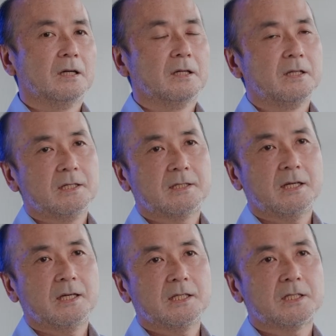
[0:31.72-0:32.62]
These
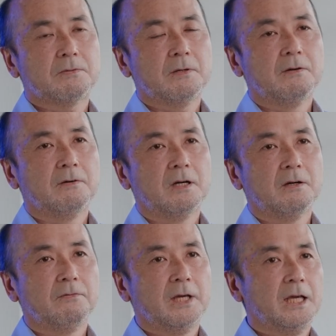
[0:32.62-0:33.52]
days,
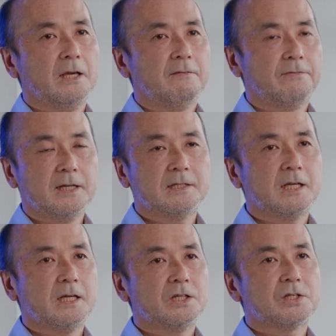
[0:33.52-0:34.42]
we face
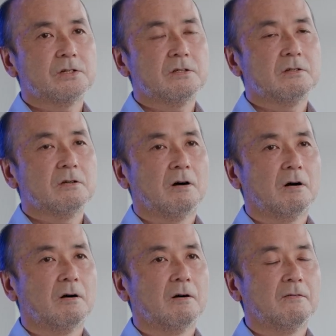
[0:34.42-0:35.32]
the issue
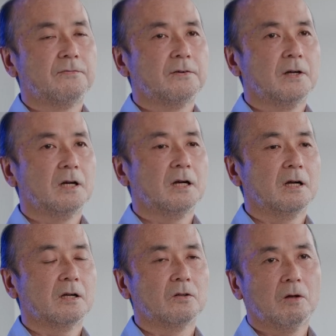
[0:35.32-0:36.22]
of
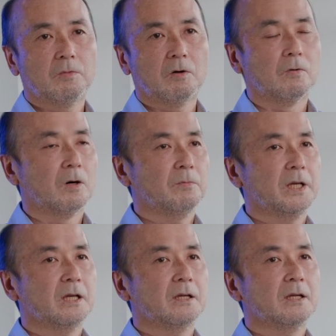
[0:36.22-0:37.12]
global
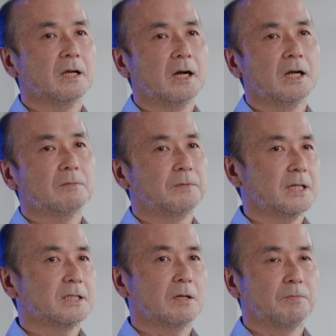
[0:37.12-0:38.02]
warming and
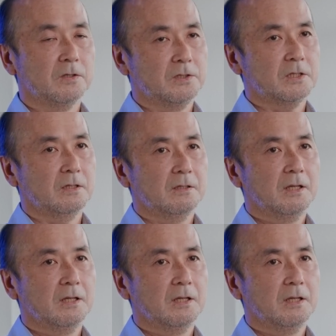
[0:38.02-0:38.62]
plastic pollution.